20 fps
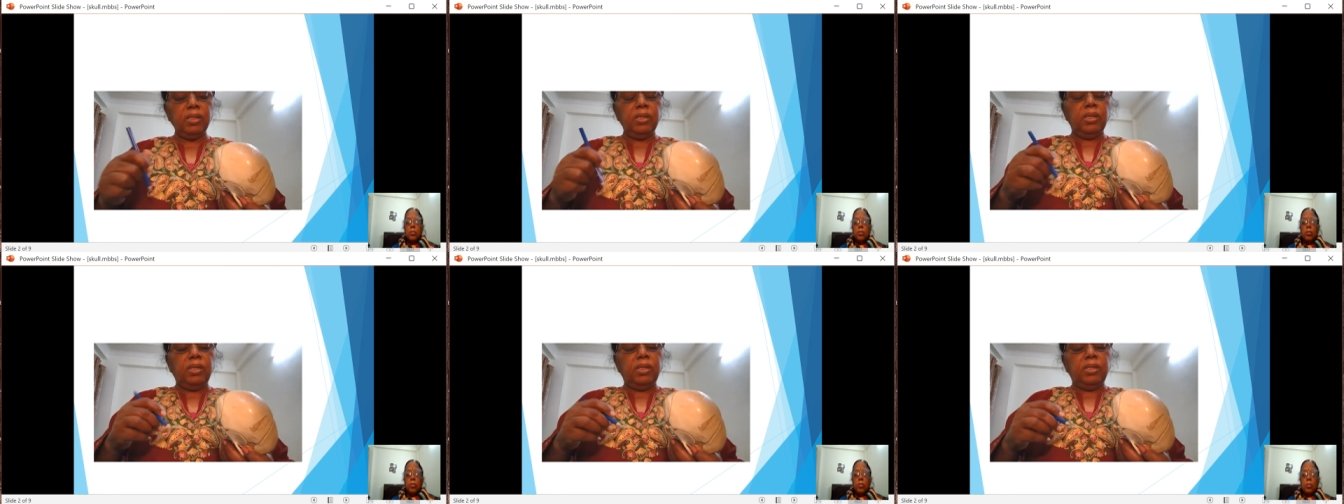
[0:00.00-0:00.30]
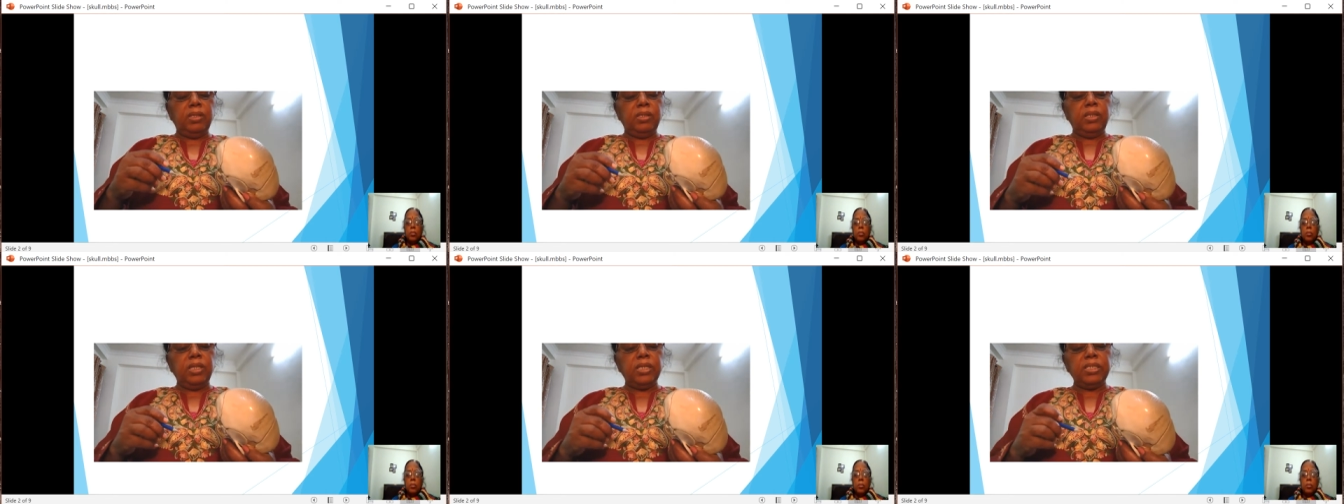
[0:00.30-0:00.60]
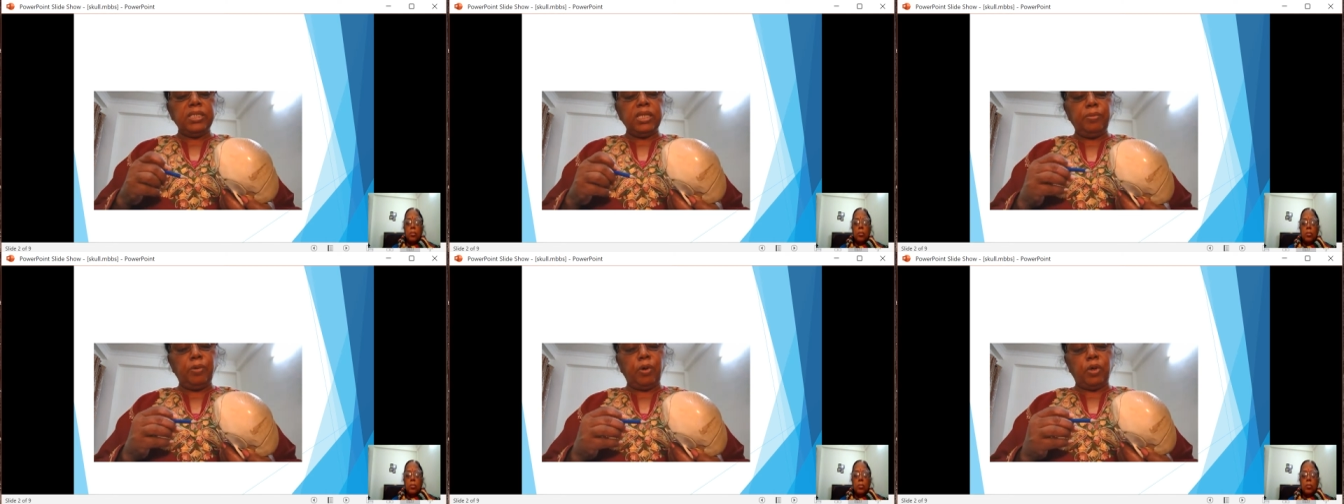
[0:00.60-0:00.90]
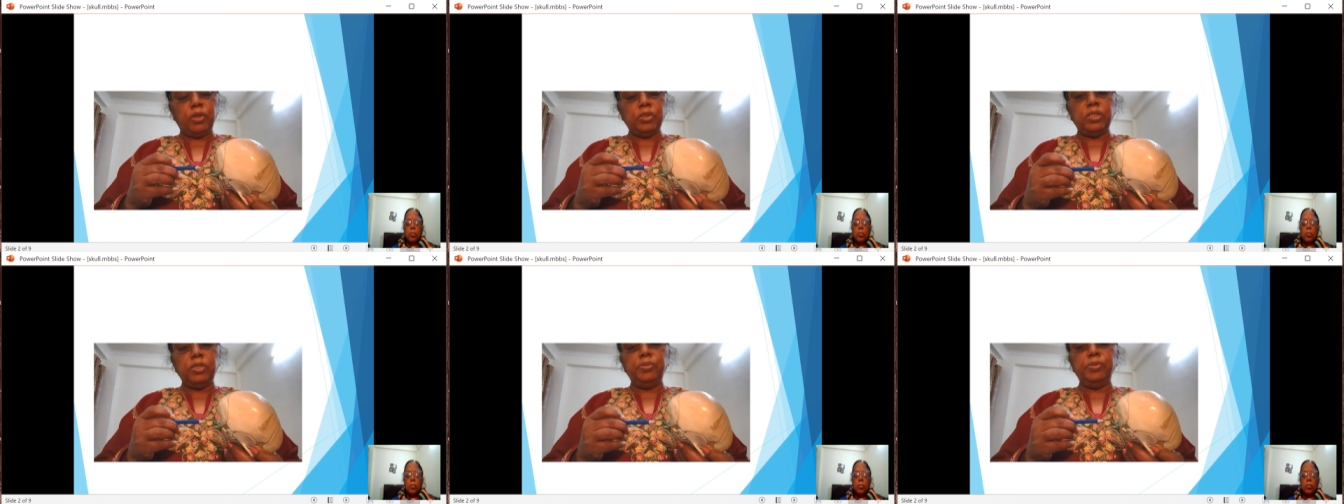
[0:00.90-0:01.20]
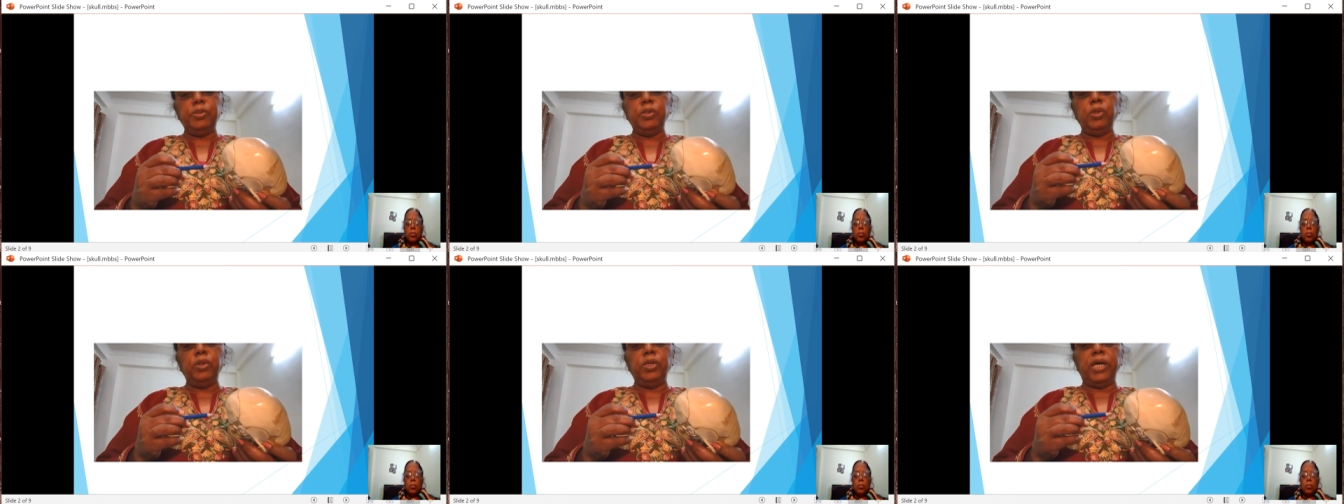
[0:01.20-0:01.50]
the
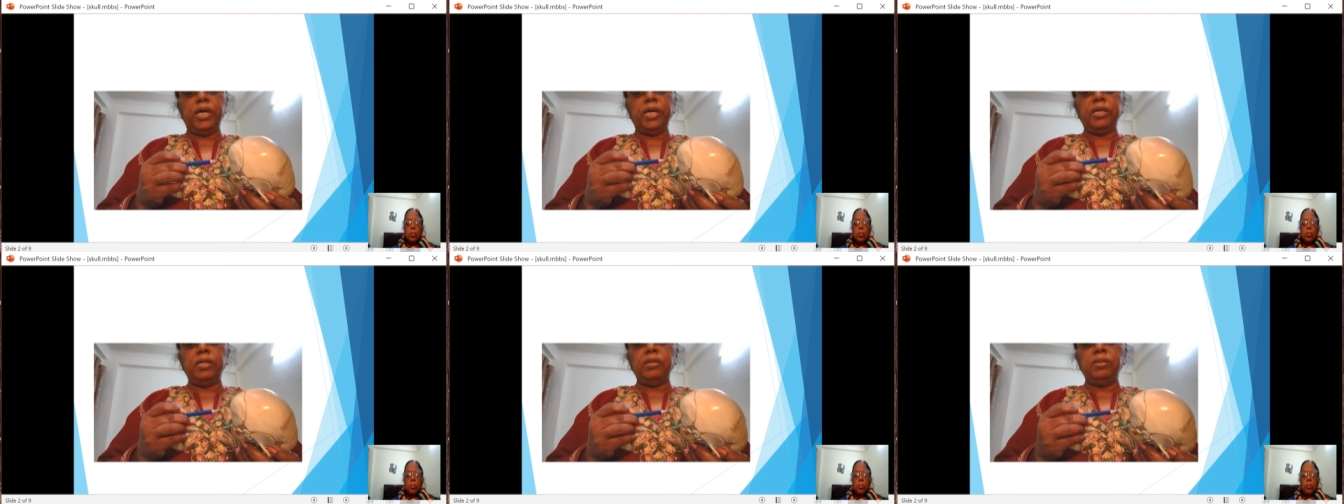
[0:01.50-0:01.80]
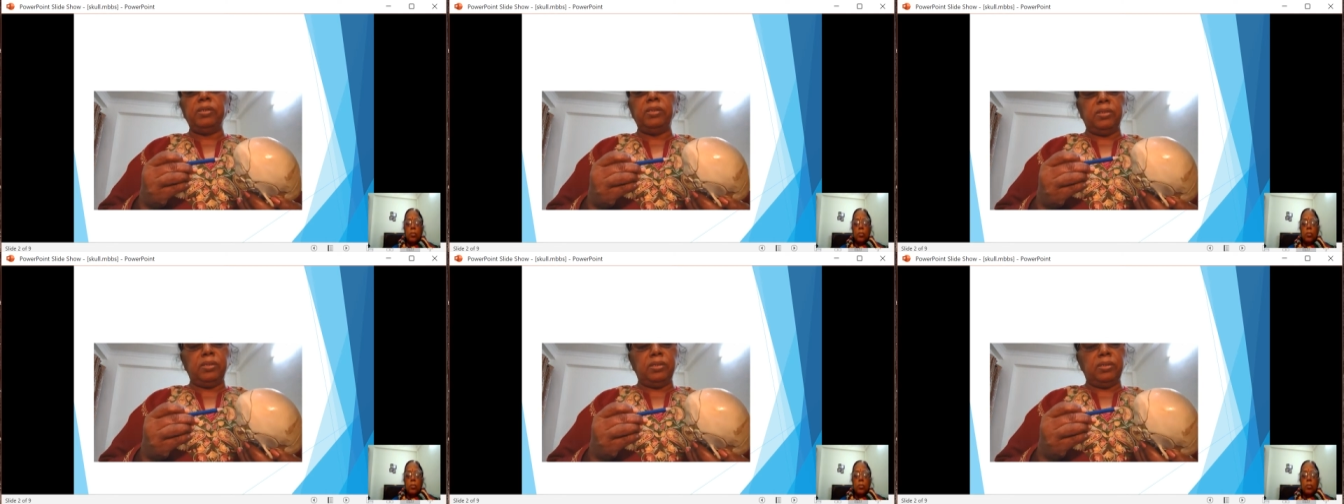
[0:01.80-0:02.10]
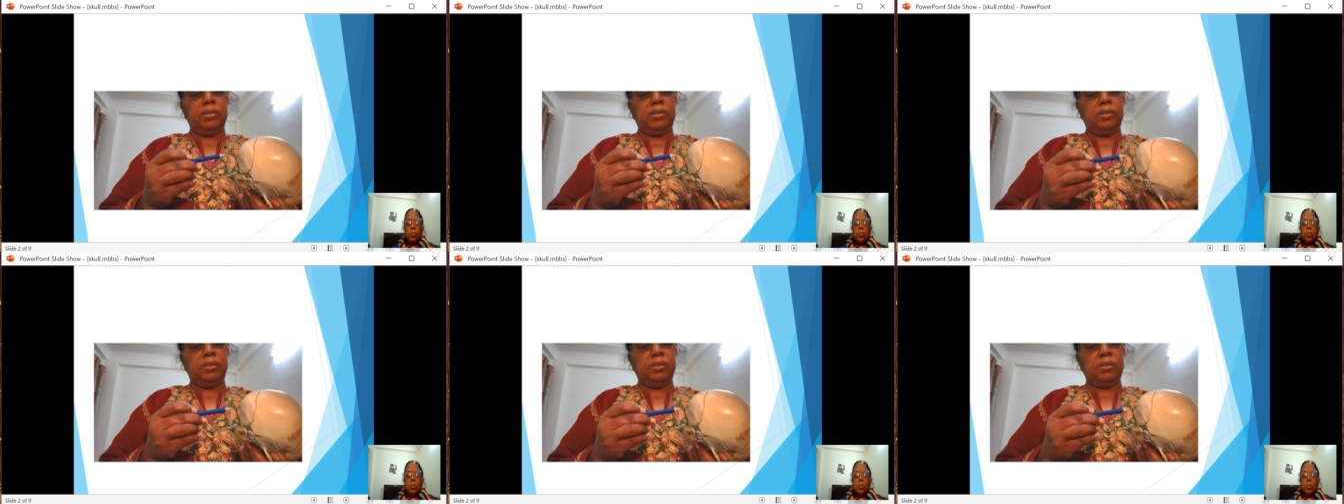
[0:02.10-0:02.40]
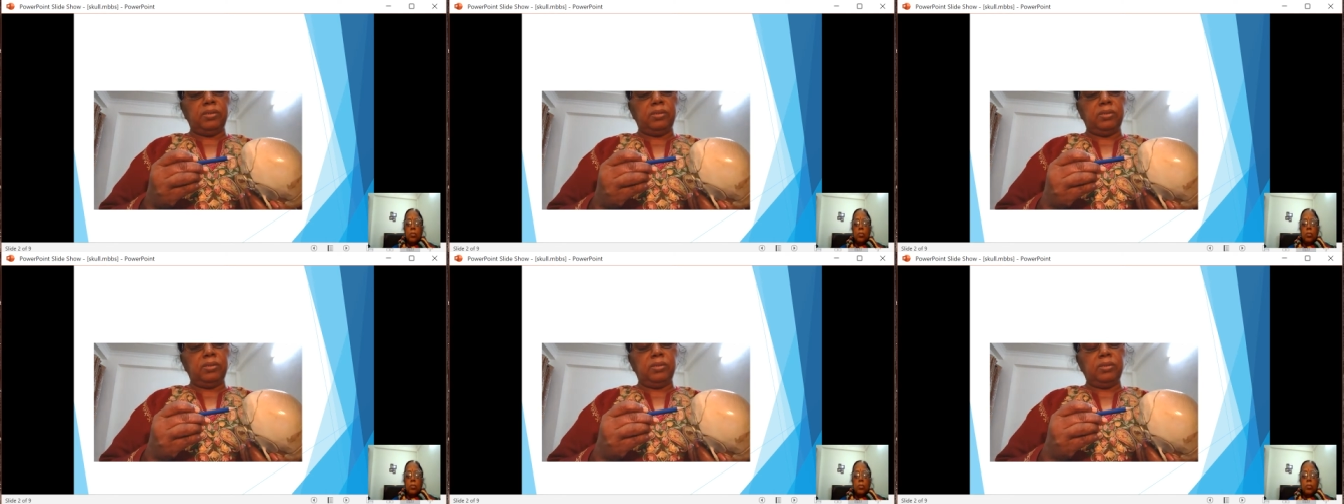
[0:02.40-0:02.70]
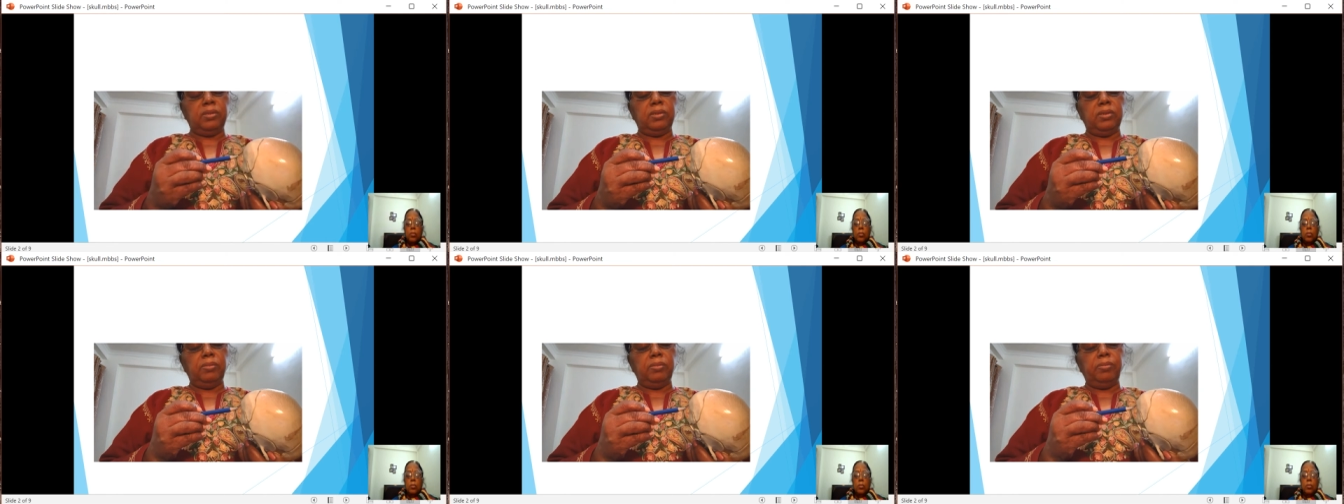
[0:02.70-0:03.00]

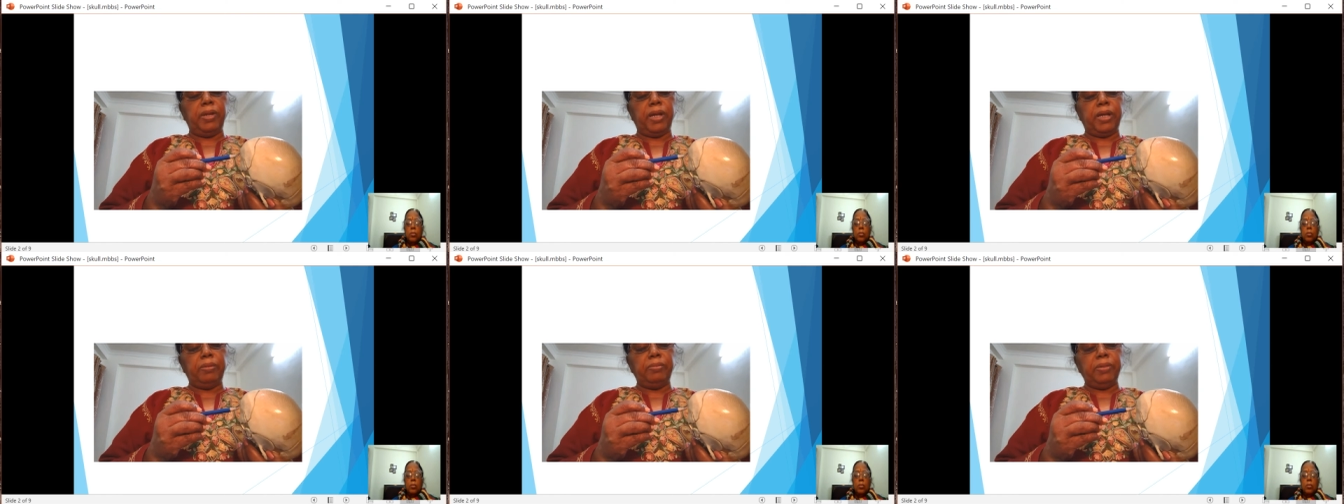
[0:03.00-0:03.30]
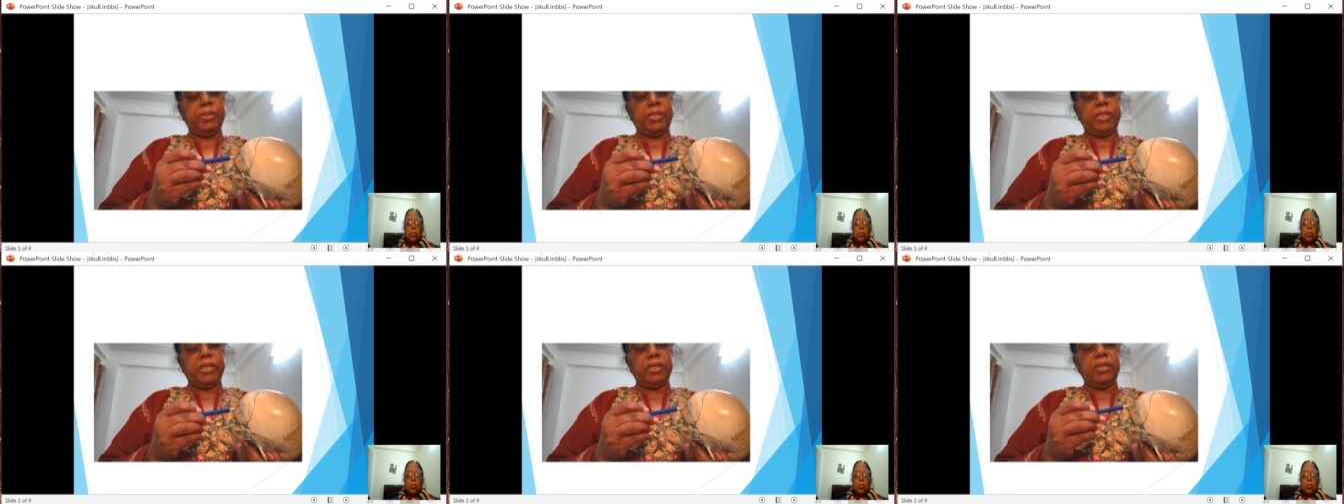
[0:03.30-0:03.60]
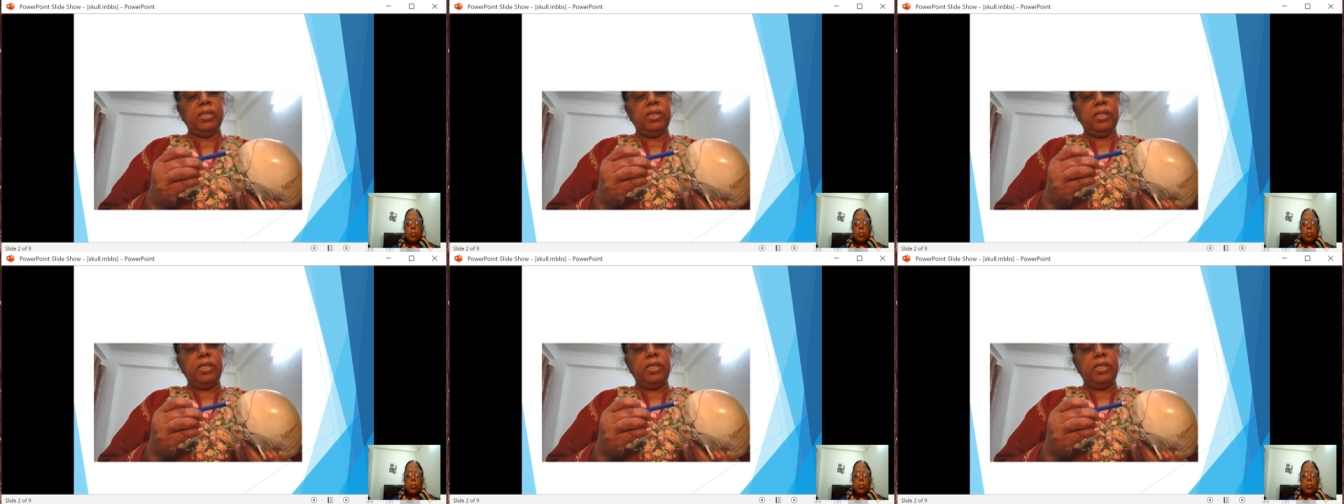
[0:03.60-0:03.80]
suboccipitobradmatic.